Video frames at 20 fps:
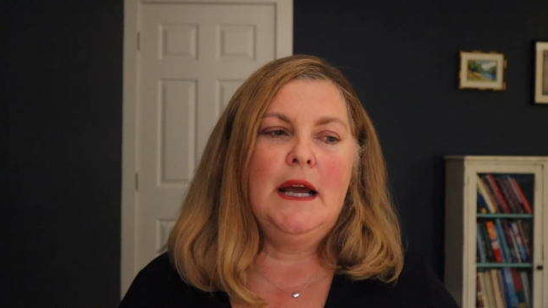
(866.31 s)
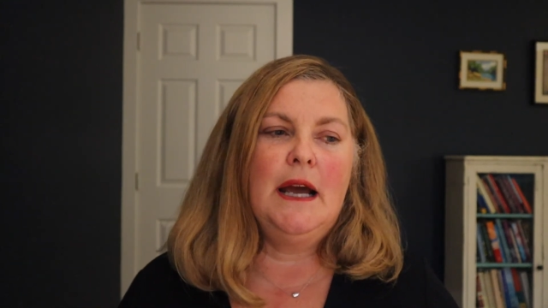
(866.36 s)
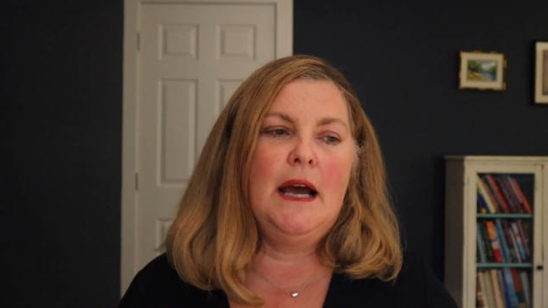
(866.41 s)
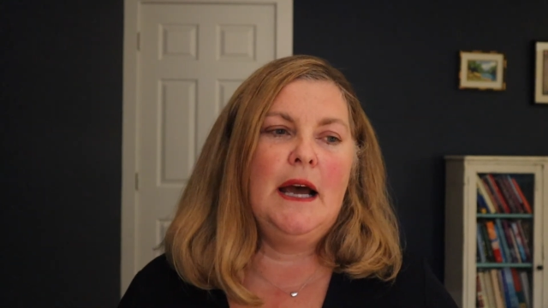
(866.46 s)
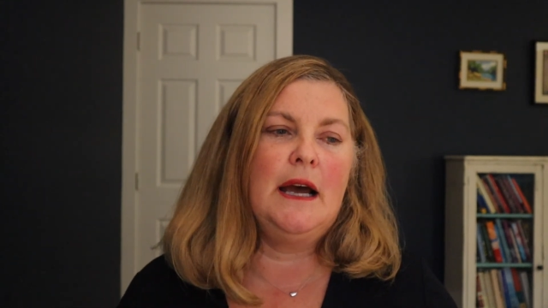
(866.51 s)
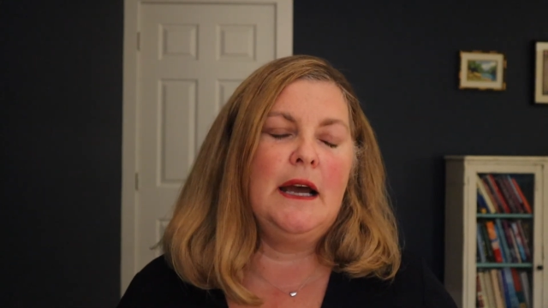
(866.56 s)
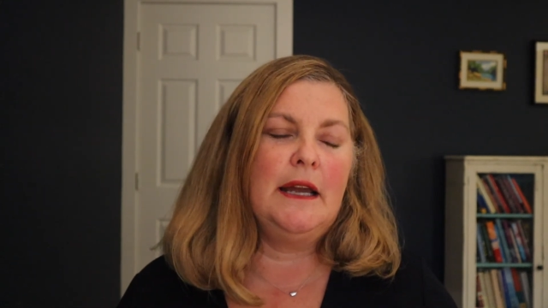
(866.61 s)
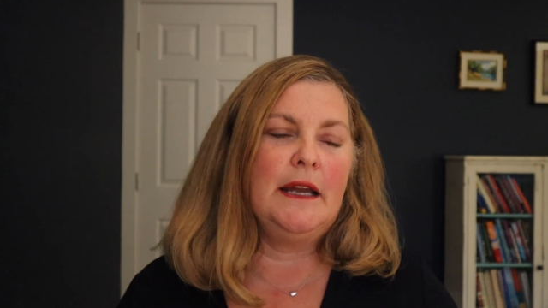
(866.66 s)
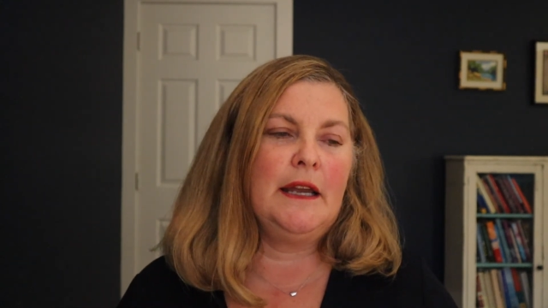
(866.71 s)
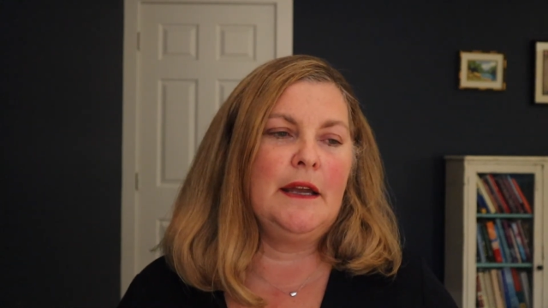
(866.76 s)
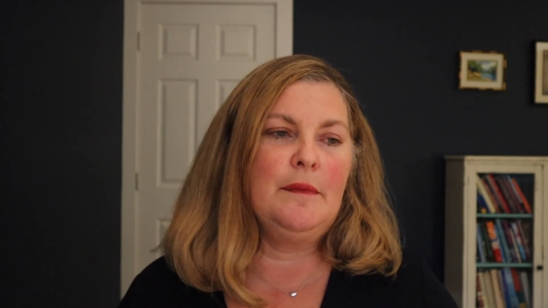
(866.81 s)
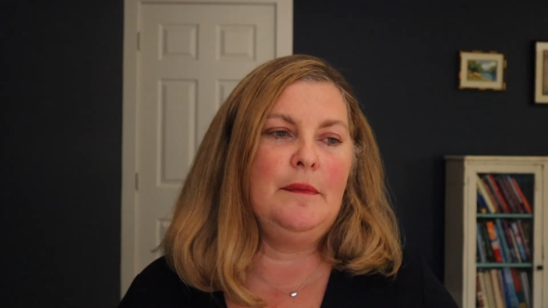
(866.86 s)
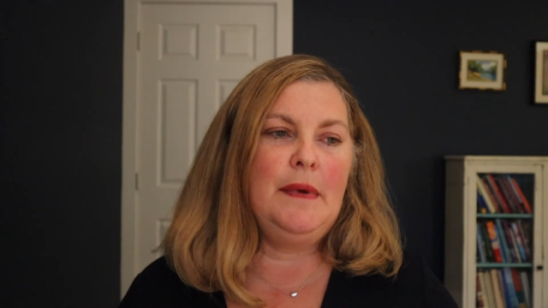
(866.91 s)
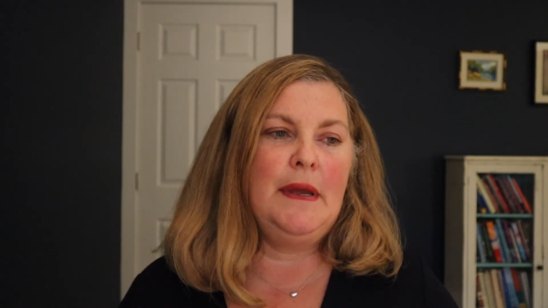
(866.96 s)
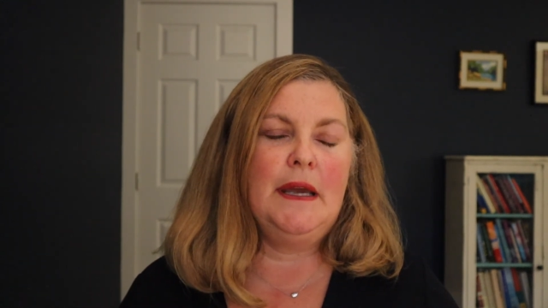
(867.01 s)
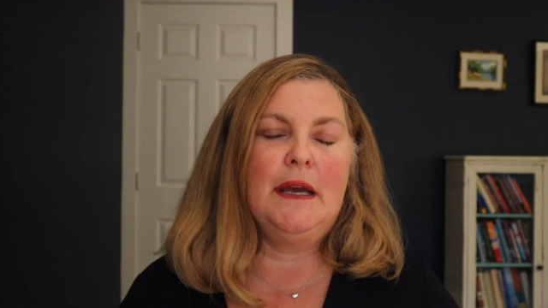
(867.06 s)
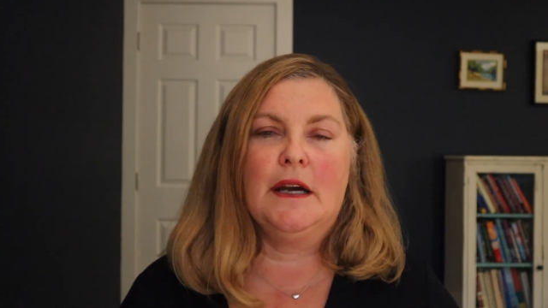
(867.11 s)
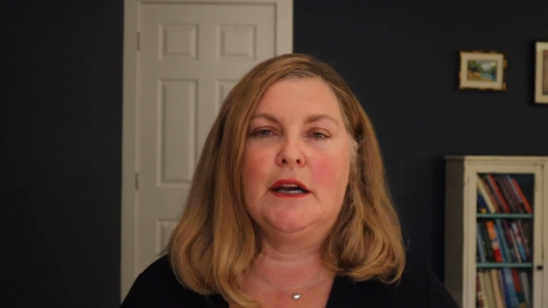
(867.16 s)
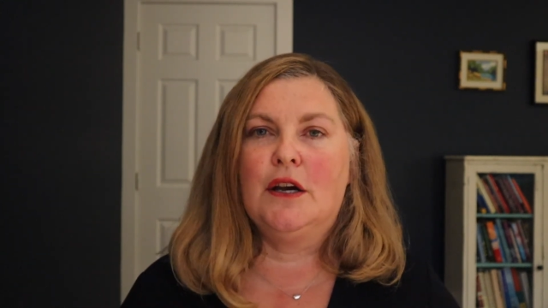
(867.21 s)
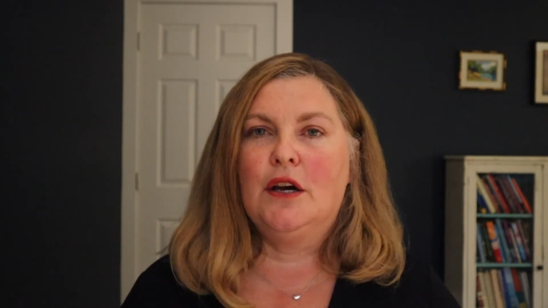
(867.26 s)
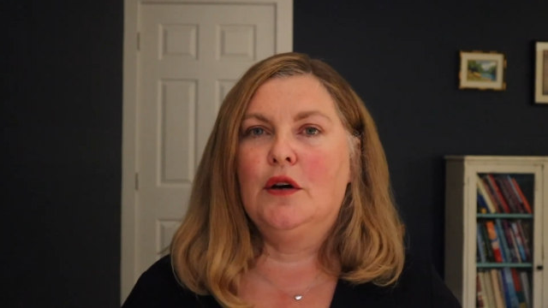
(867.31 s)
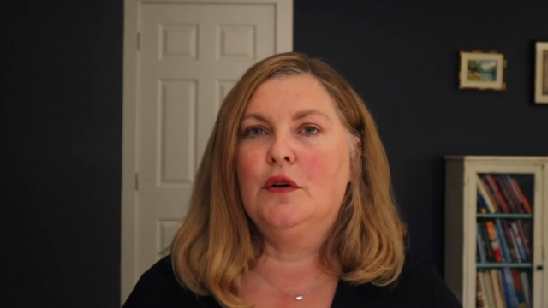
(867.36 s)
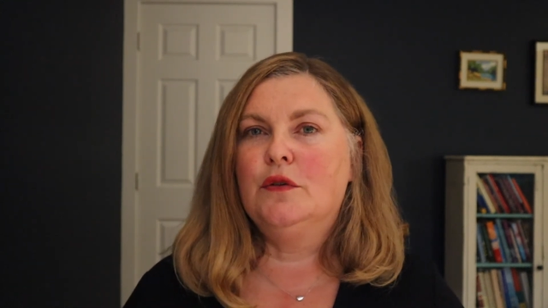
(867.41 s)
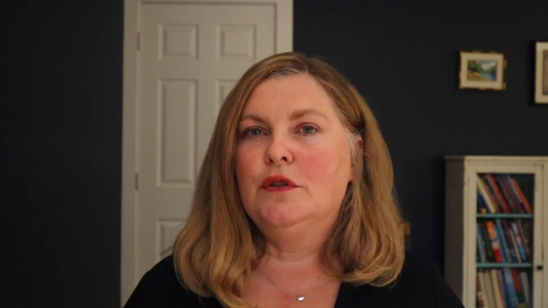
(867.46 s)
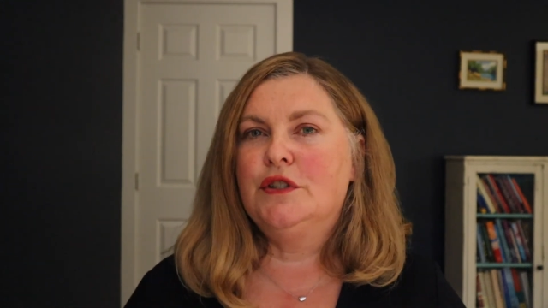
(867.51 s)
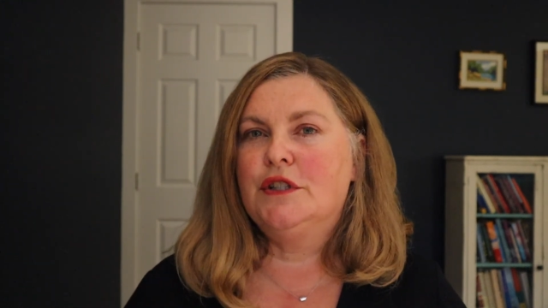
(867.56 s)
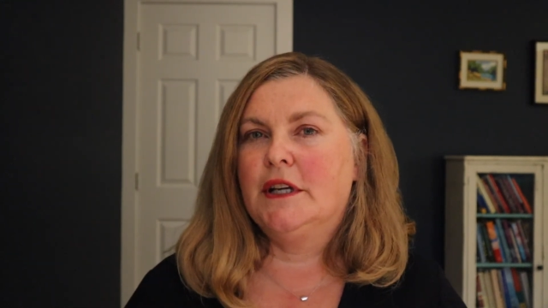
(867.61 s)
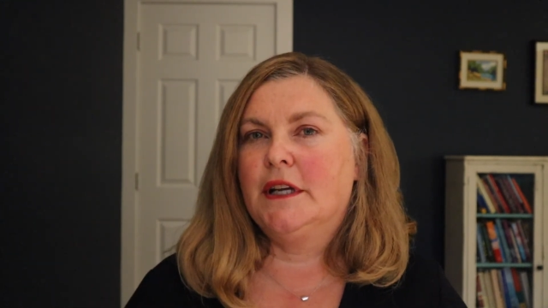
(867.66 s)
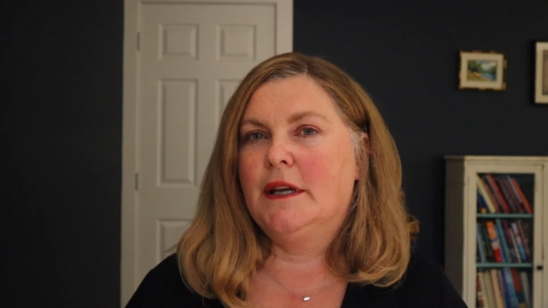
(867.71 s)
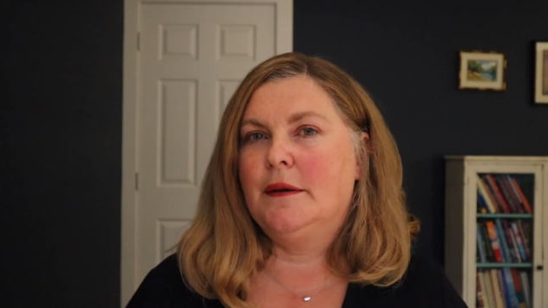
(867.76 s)
It can be a
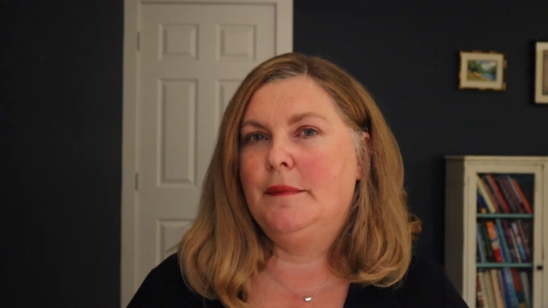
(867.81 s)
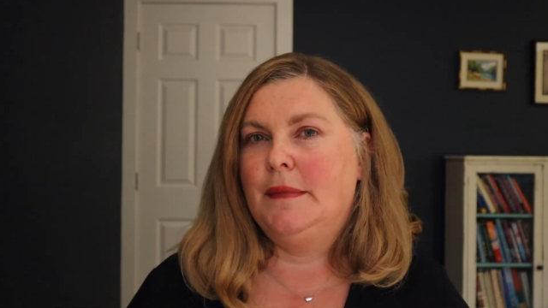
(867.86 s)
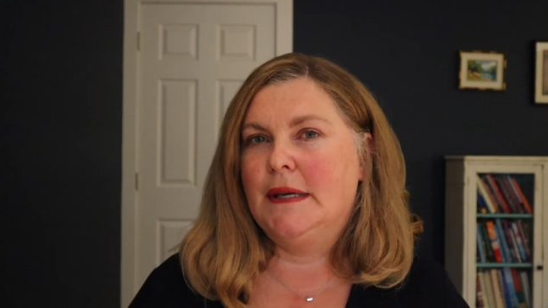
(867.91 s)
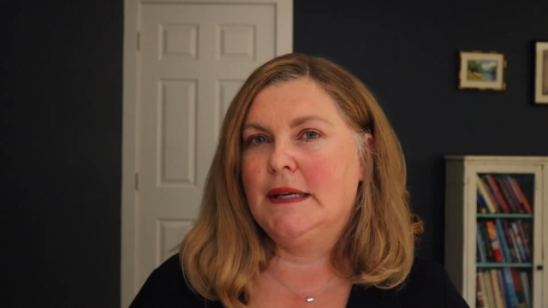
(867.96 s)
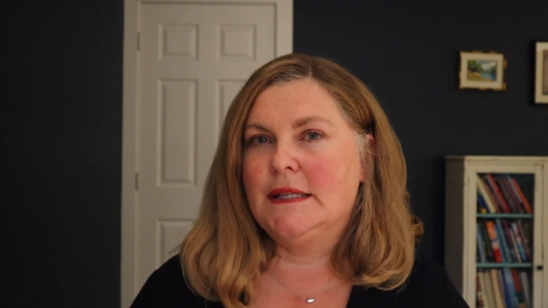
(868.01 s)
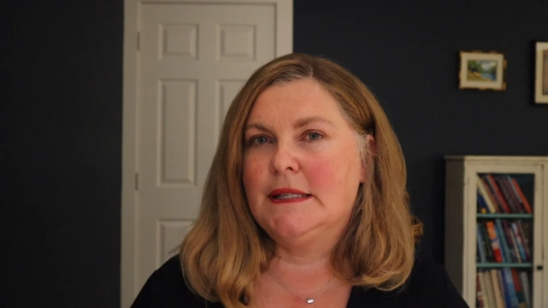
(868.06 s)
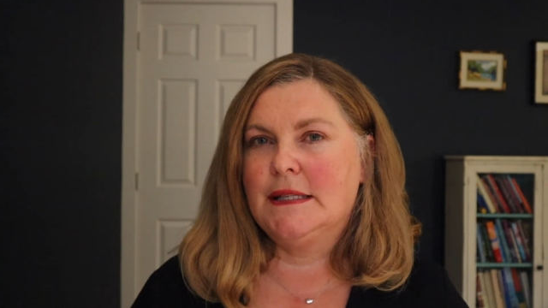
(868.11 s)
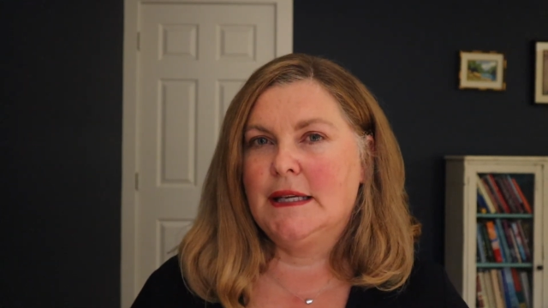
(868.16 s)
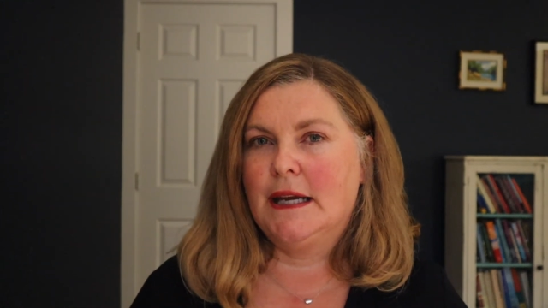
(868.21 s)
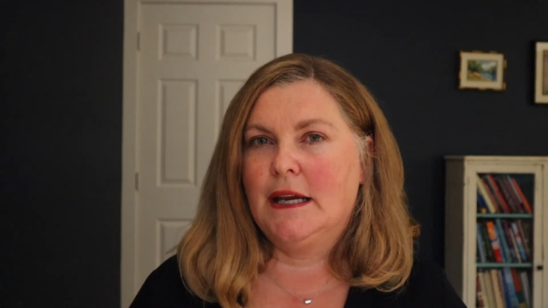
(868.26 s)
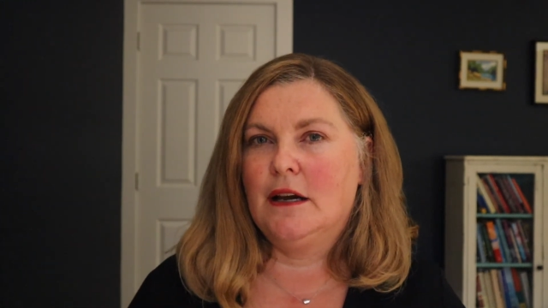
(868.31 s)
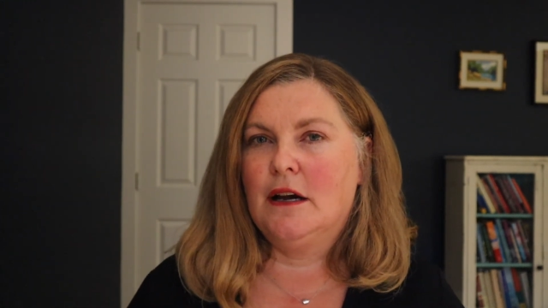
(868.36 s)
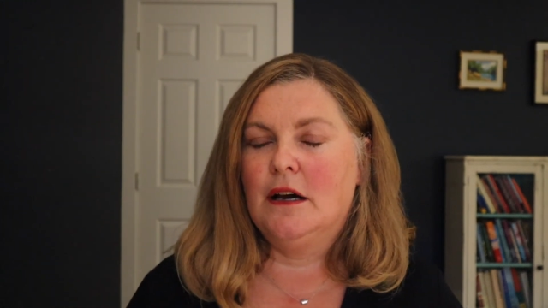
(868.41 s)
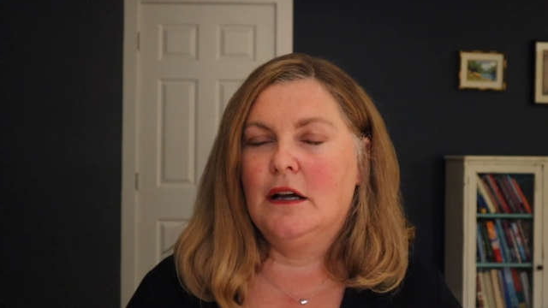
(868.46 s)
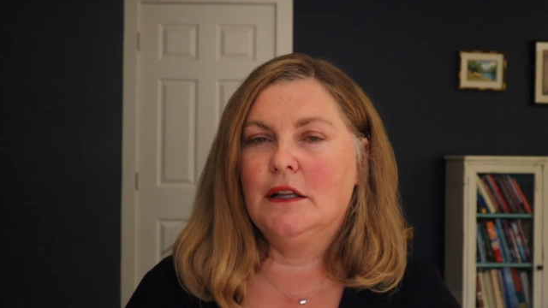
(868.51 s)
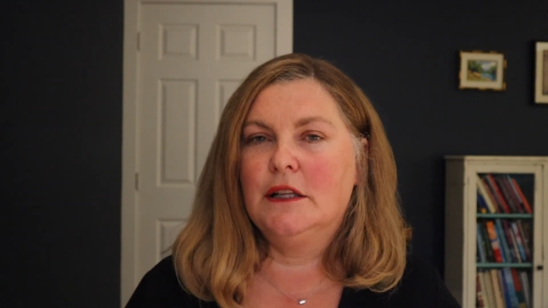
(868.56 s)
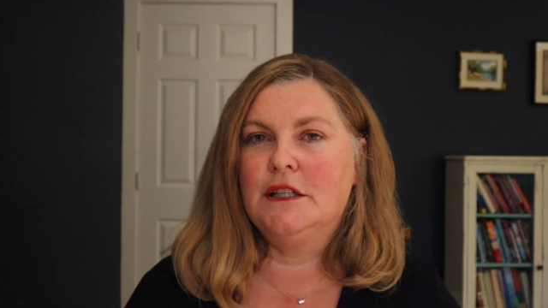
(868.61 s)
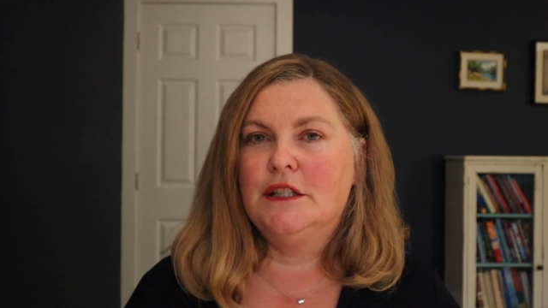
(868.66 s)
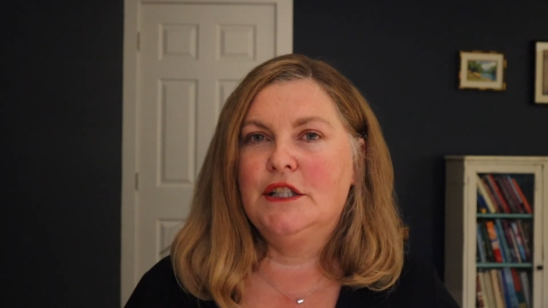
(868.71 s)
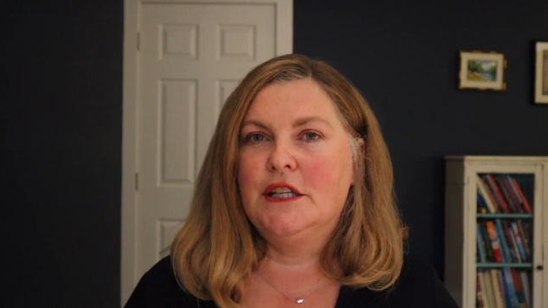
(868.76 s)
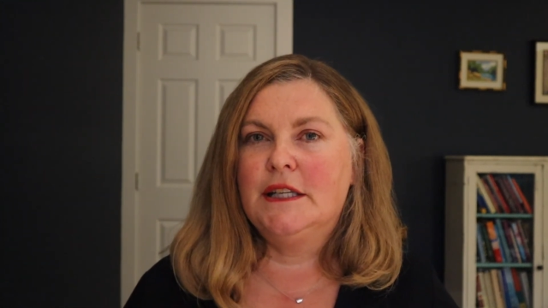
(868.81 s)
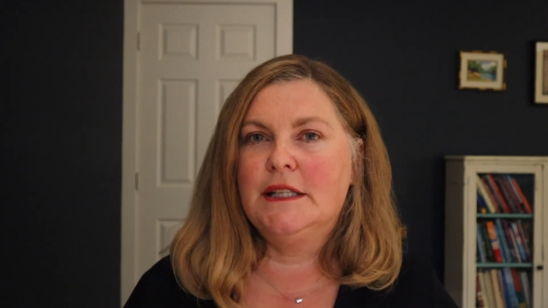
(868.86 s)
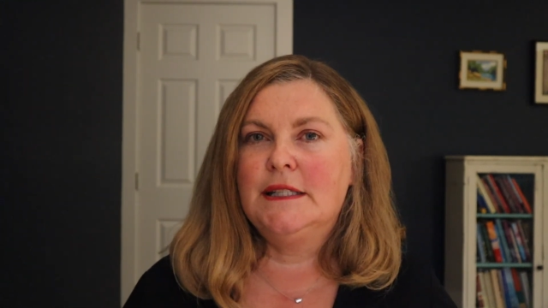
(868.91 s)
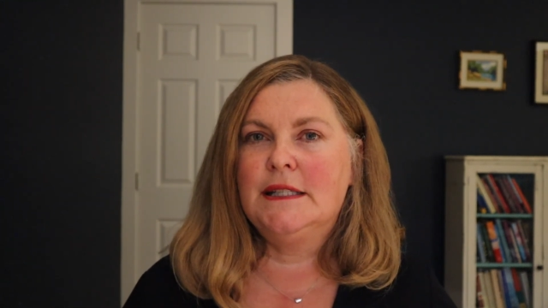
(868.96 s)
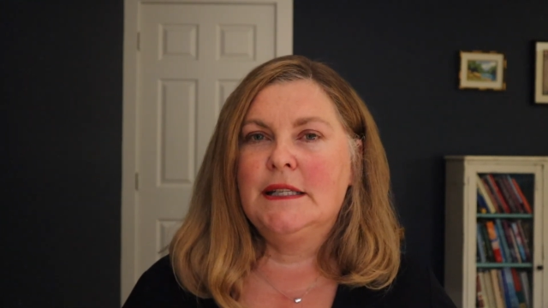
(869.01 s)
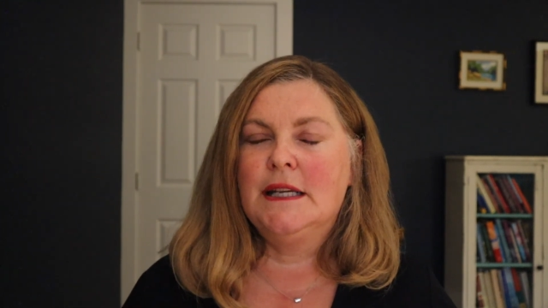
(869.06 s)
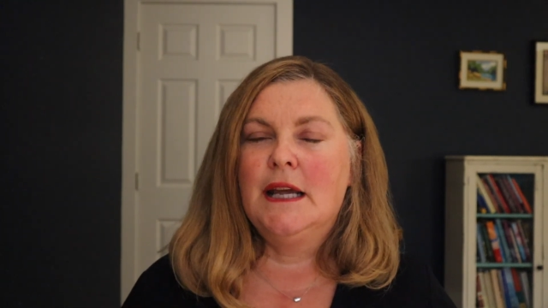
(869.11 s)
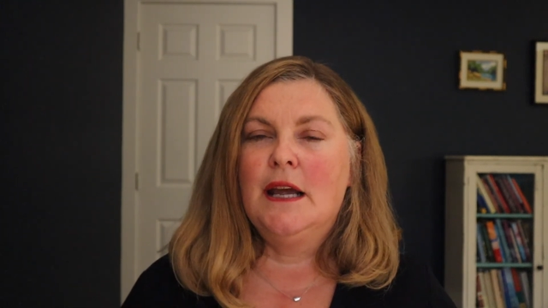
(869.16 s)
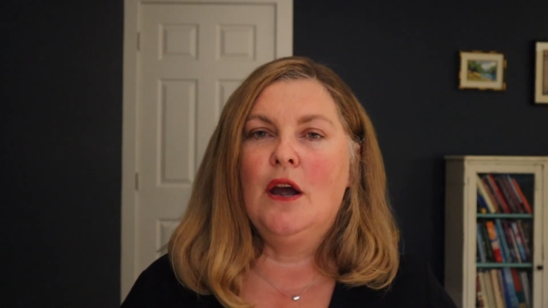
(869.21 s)
coach. It can be a psychologist.